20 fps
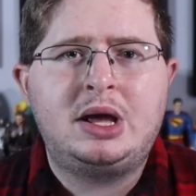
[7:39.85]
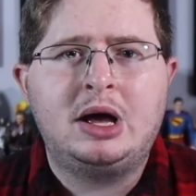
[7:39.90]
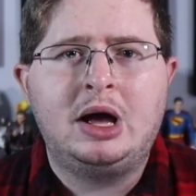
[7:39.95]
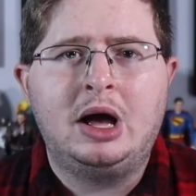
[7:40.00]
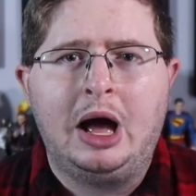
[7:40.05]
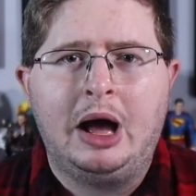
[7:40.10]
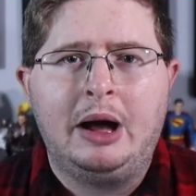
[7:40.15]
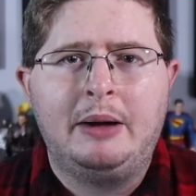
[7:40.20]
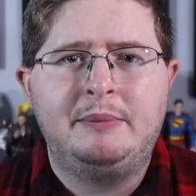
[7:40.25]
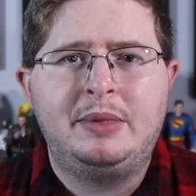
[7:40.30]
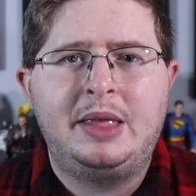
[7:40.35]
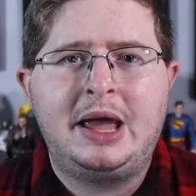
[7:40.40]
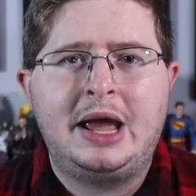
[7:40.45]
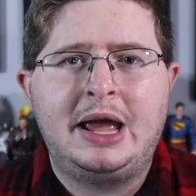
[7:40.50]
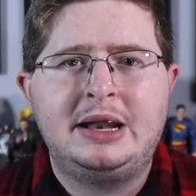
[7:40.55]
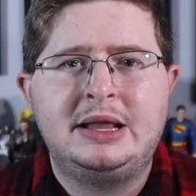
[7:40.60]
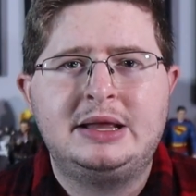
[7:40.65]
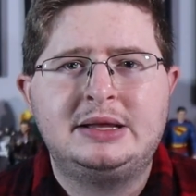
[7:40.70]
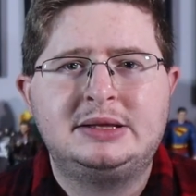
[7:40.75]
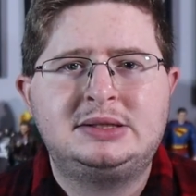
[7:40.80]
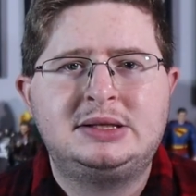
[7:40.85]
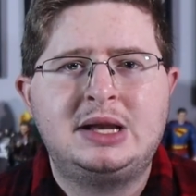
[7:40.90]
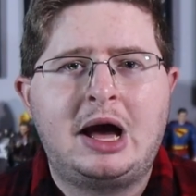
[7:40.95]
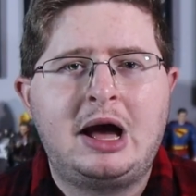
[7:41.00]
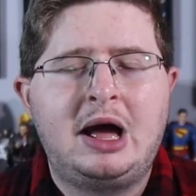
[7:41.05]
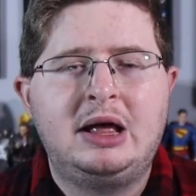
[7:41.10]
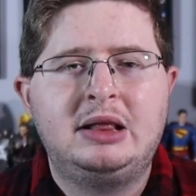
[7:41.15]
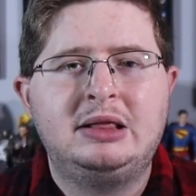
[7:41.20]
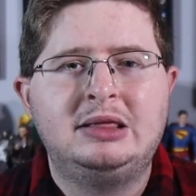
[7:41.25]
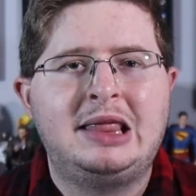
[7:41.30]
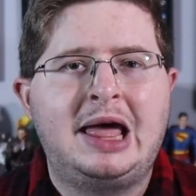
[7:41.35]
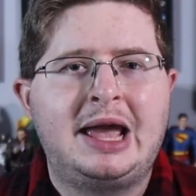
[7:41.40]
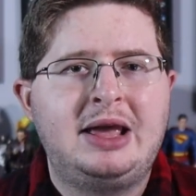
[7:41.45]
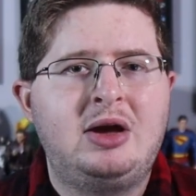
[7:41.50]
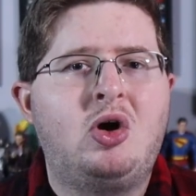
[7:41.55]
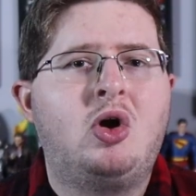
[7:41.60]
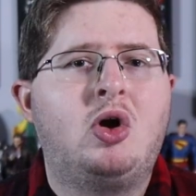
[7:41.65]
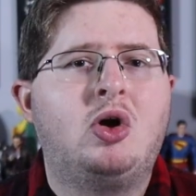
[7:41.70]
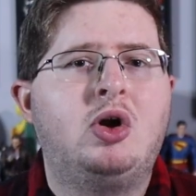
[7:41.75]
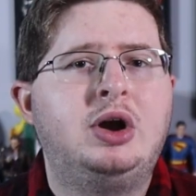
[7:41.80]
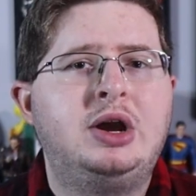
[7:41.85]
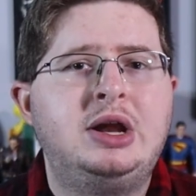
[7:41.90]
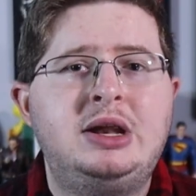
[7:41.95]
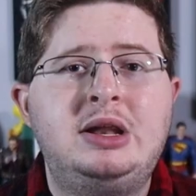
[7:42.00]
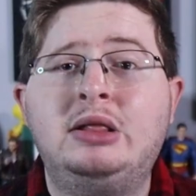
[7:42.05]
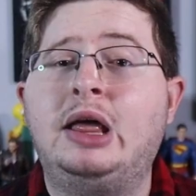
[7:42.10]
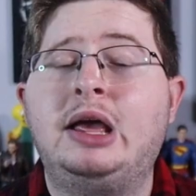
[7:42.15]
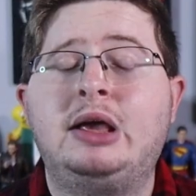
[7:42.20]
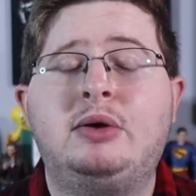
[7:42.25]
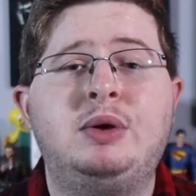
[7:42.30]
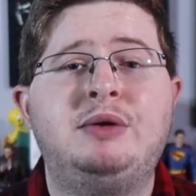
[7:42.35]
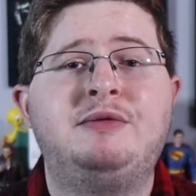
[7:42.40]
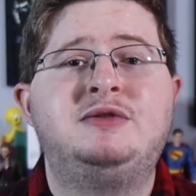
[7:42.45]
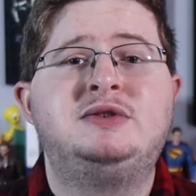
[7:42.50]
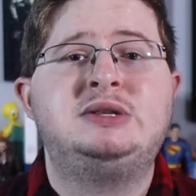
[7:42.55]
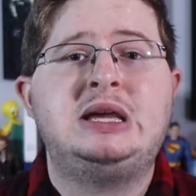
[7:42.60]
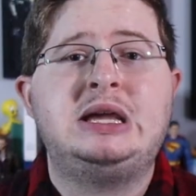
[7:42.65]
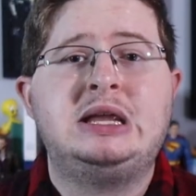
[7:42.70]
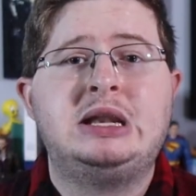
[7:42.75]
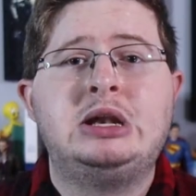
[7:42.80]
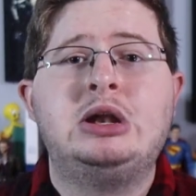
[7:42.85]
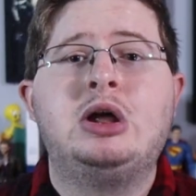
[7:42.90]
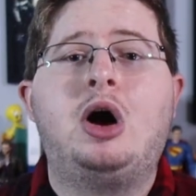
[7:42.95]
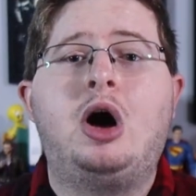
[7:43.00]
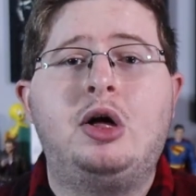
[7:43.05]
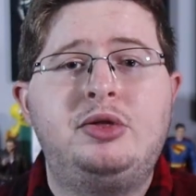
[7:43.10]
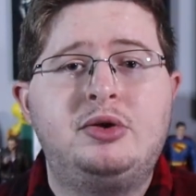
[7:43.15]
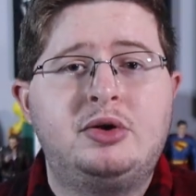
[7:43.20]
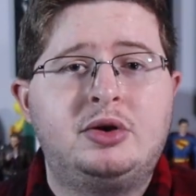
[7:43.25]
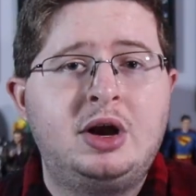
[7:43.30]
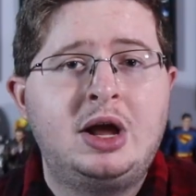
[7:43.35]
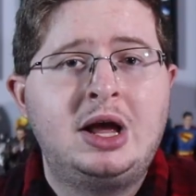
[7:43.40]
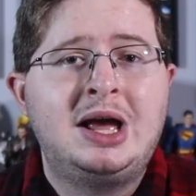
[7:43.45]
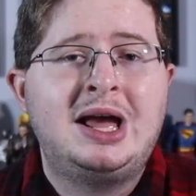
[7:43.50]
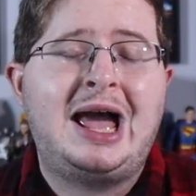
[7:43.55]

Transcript: and it's not lighthearted like we've seen in other